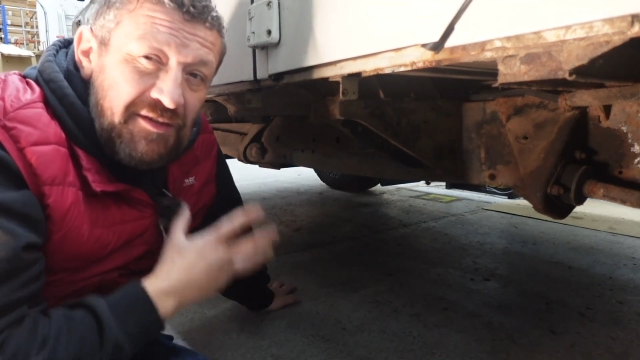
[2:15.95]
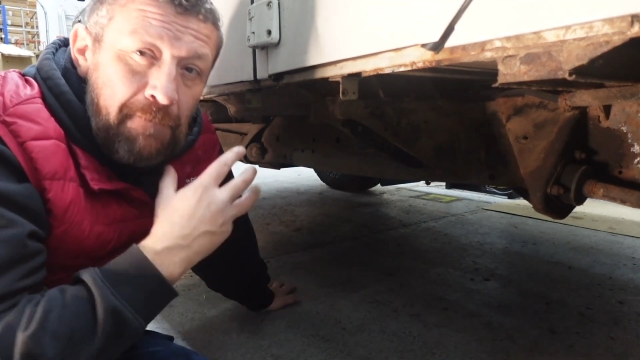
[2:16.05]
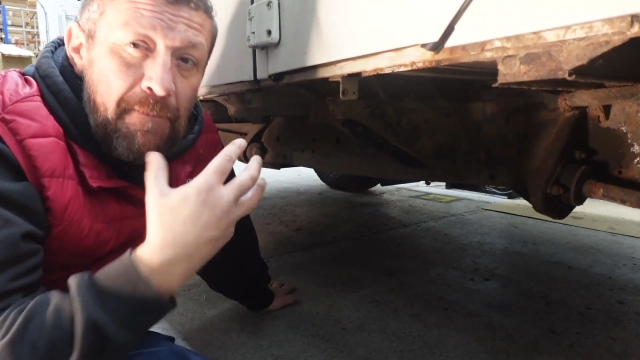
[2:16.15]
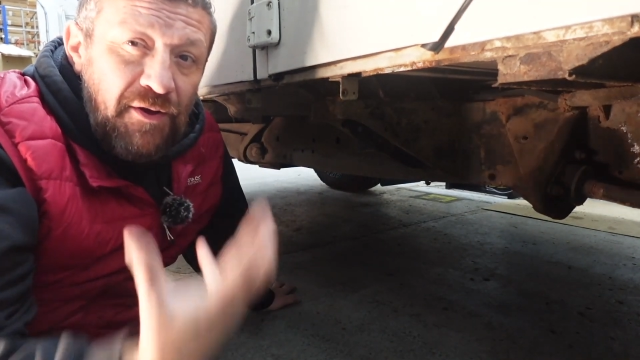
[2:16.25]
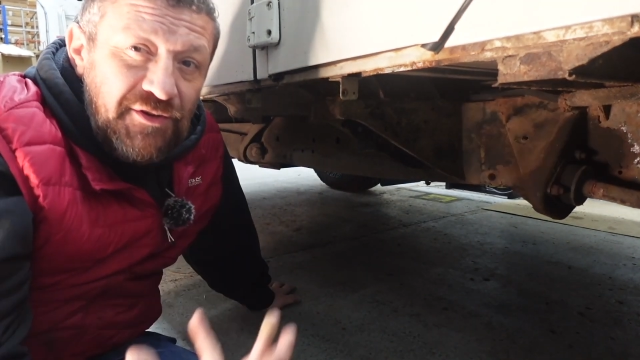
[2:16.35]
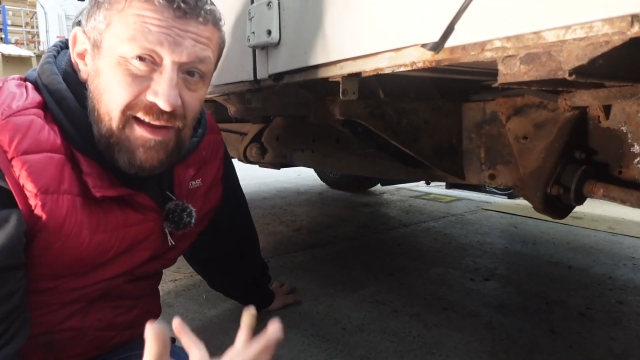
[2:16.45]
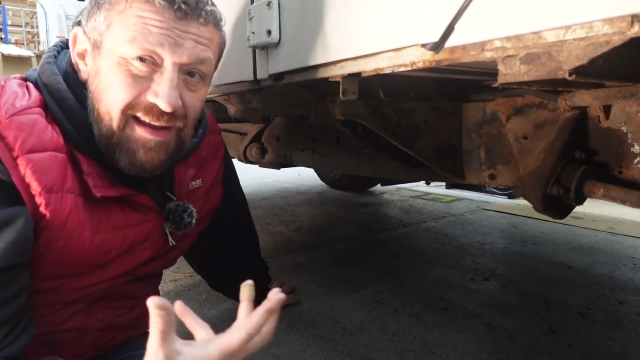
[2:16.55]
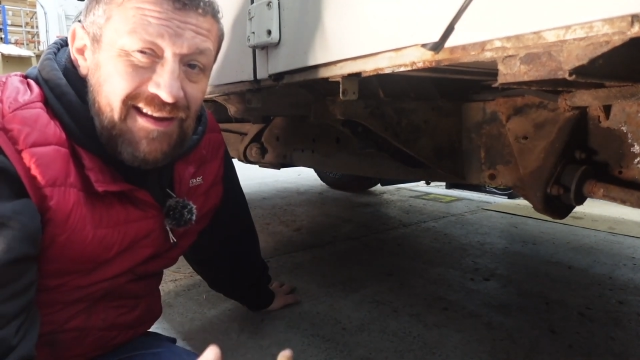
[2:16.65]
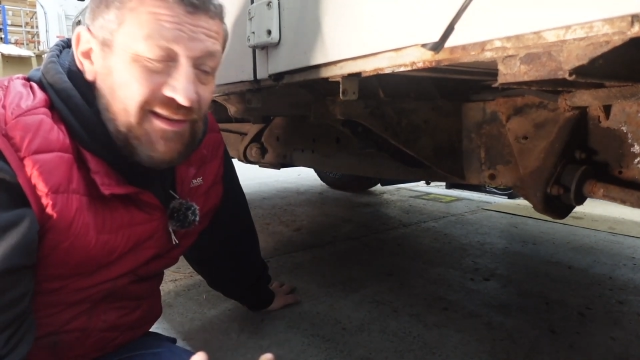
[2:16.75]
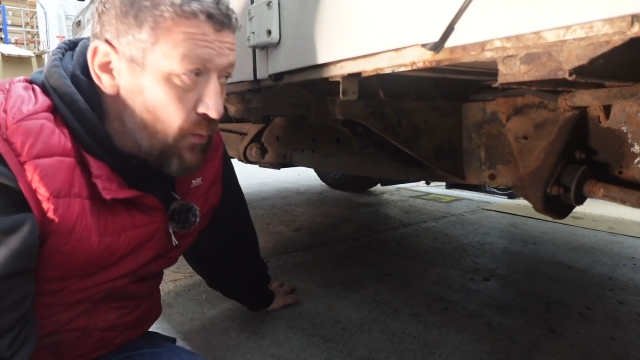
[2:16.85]
It's a much
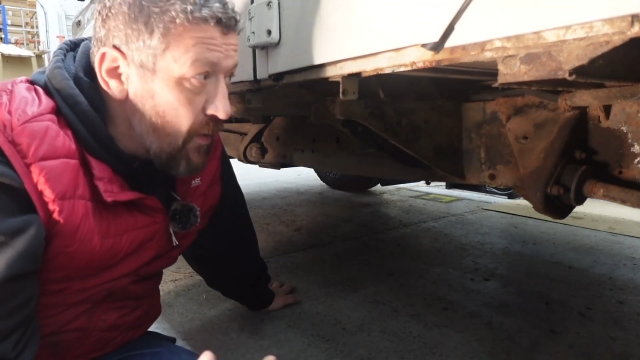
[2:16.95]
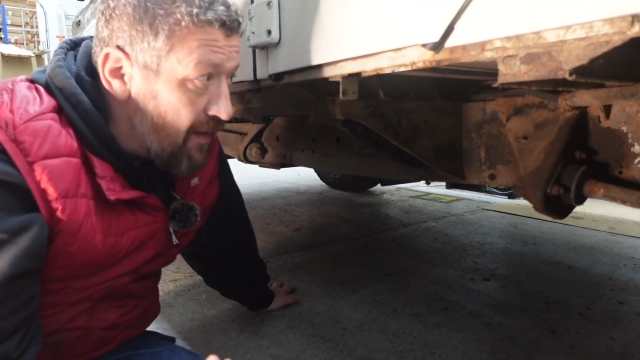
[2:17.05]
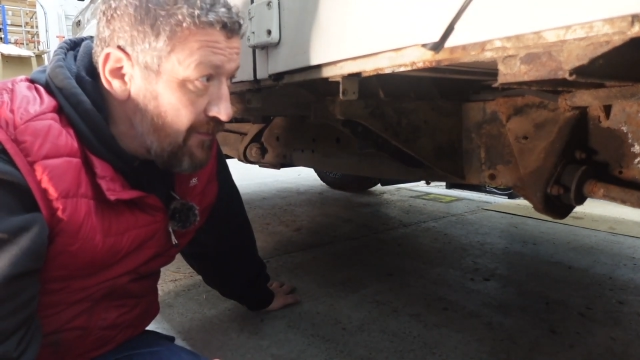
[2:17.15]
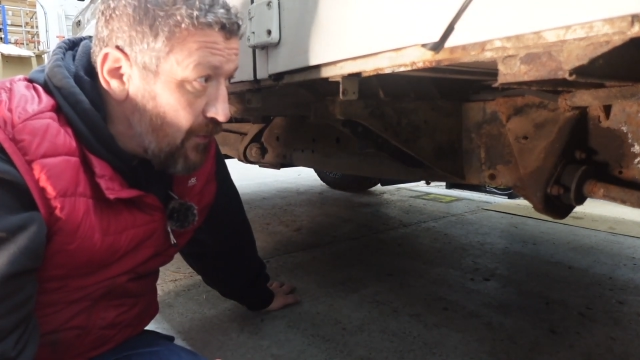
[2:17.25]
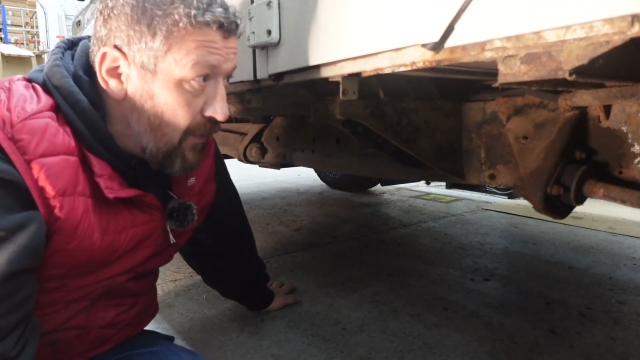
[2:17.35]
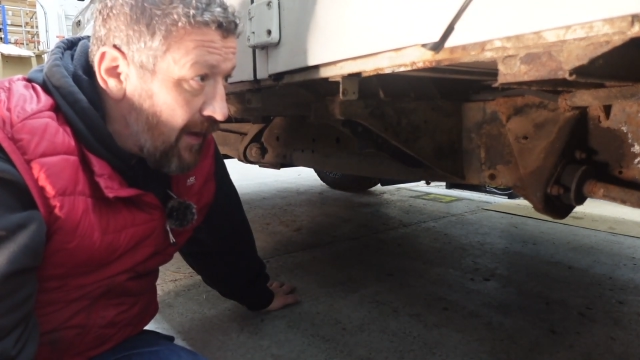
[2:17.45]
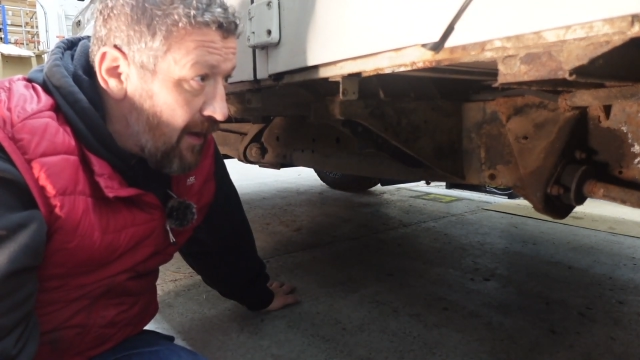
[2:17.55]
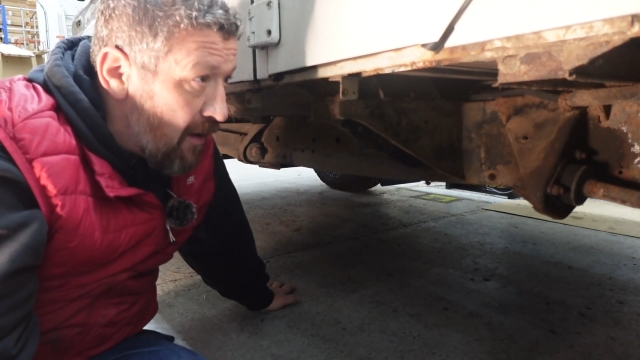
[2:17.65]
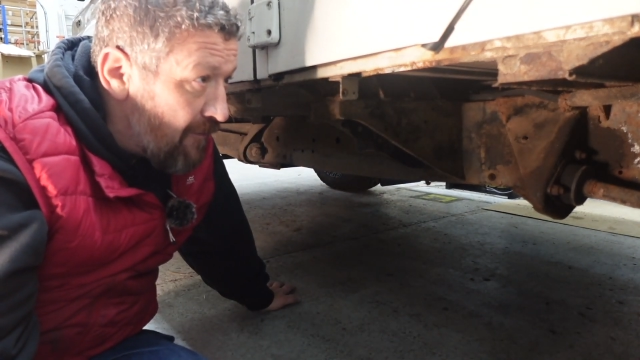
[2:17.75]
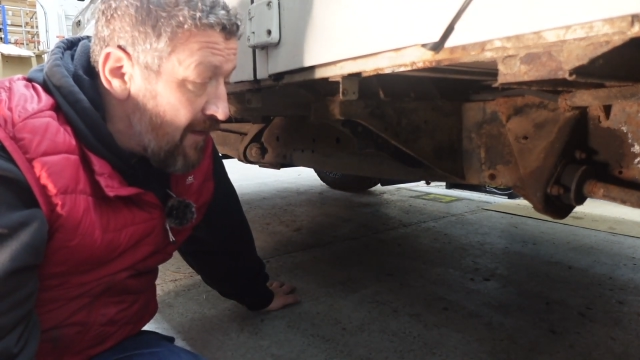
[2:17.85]
easier way of doing
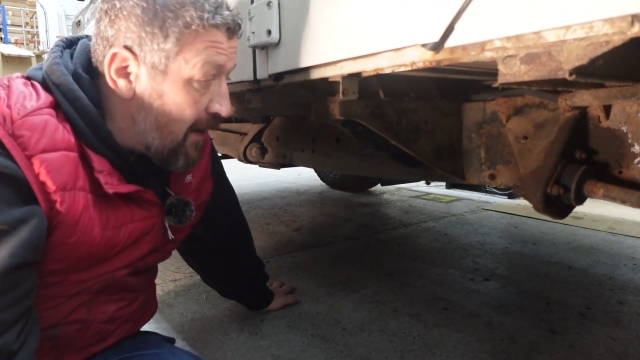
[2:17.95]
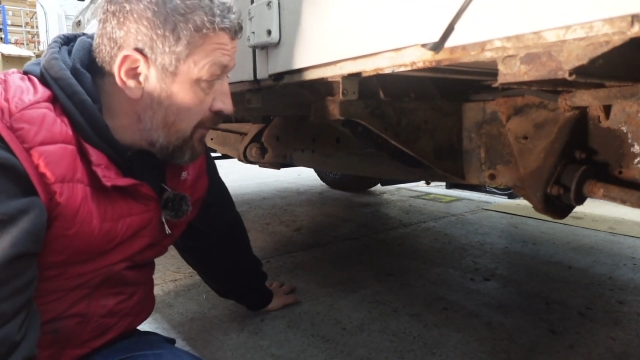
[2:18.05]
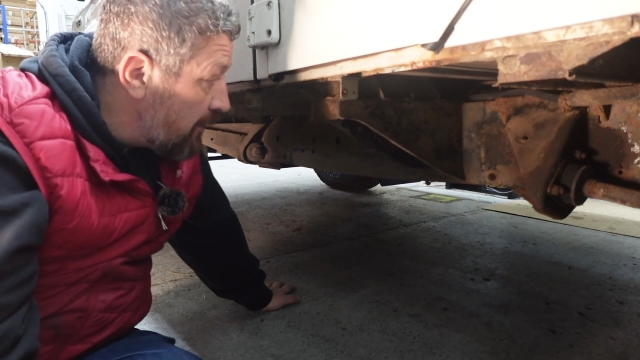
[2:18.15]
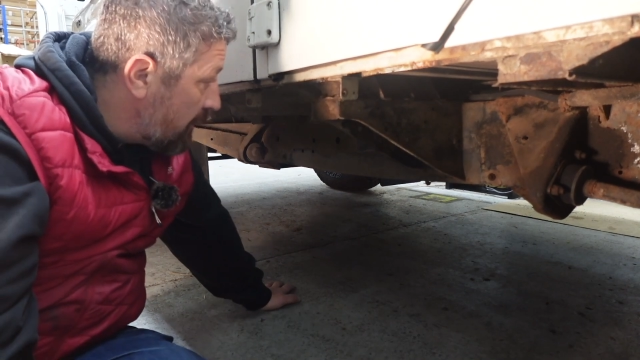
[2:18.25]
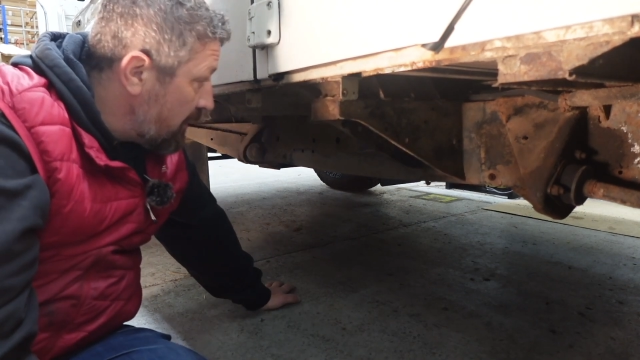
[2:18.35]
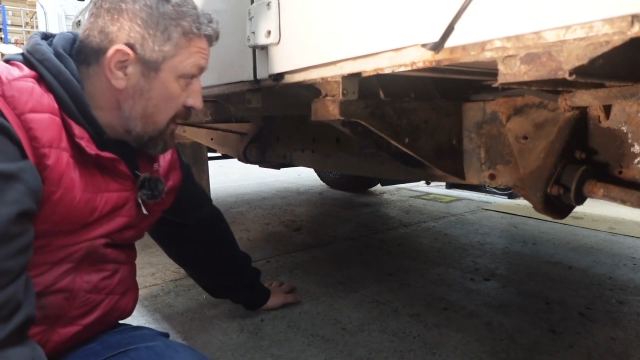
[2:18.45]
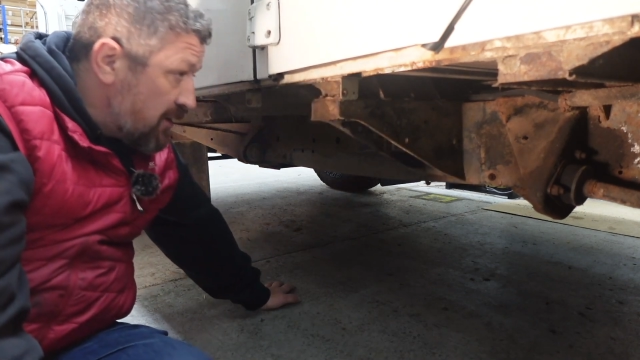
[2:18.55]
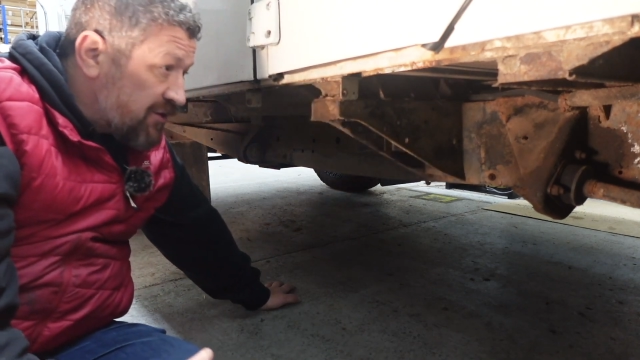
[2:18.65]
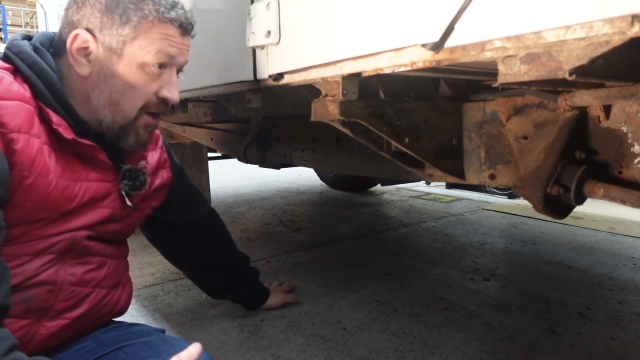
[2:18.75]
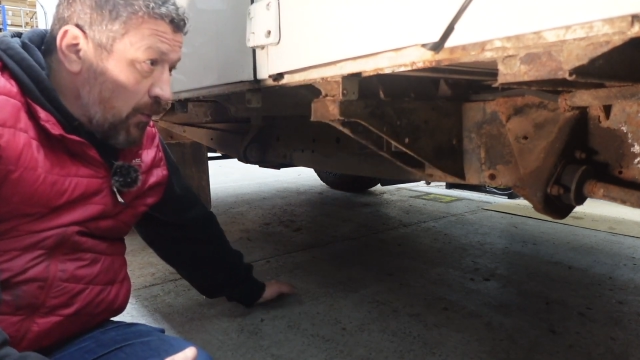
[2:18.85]
it, I found.
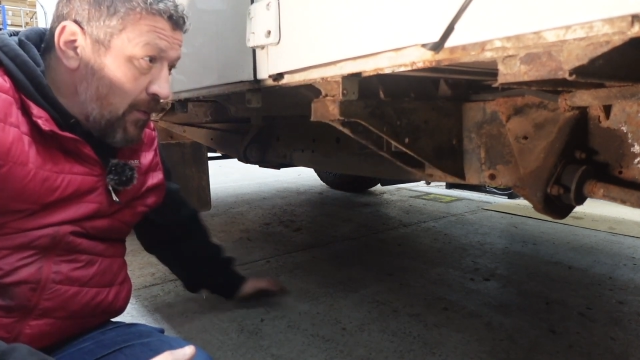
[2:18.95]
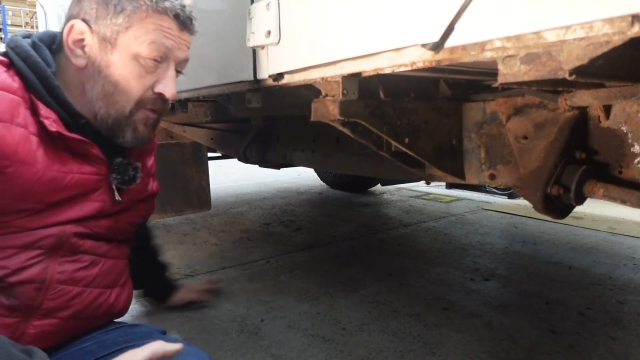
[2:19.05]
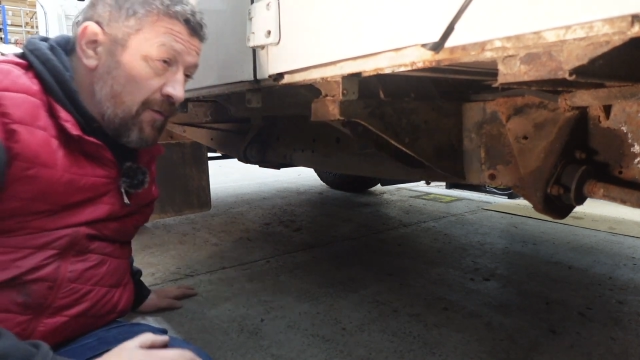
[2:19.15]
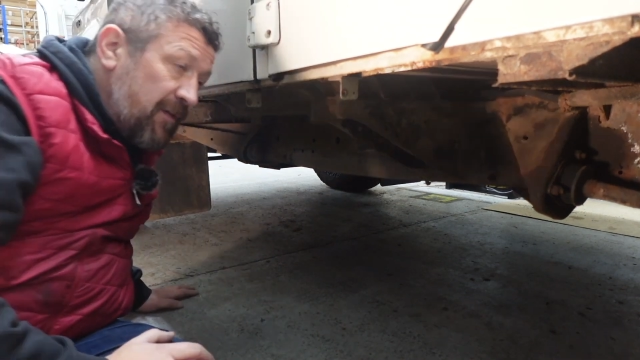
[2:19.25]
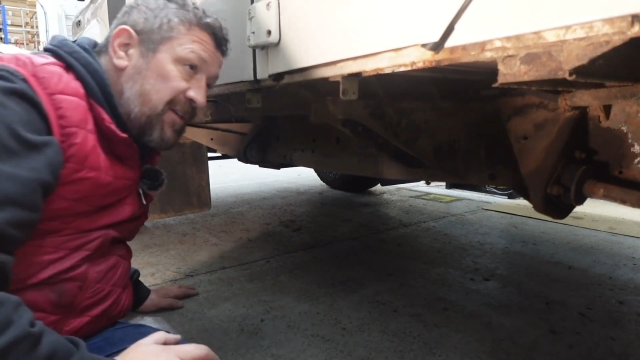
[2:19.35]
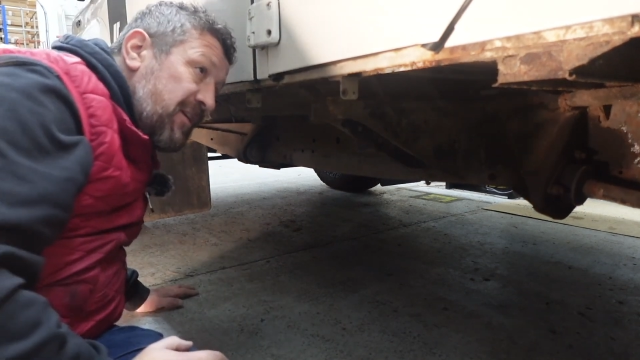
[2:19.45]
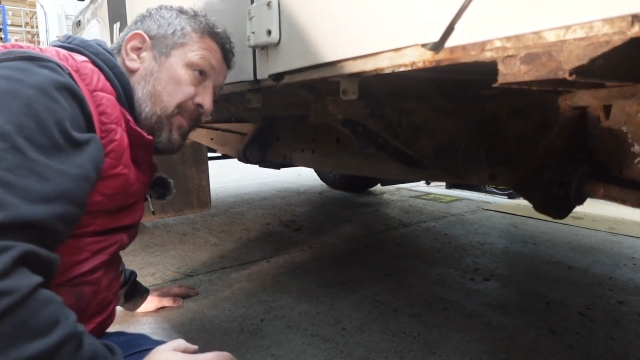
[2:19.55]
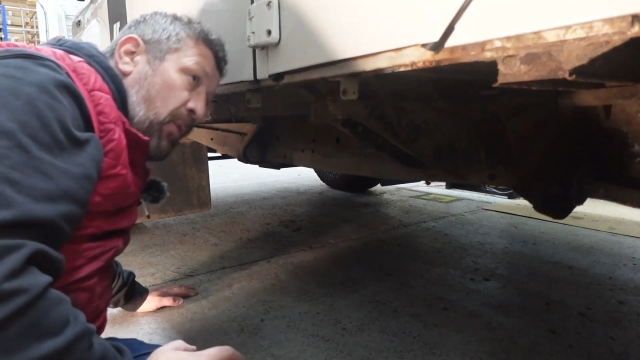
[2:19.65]
So we've got fixing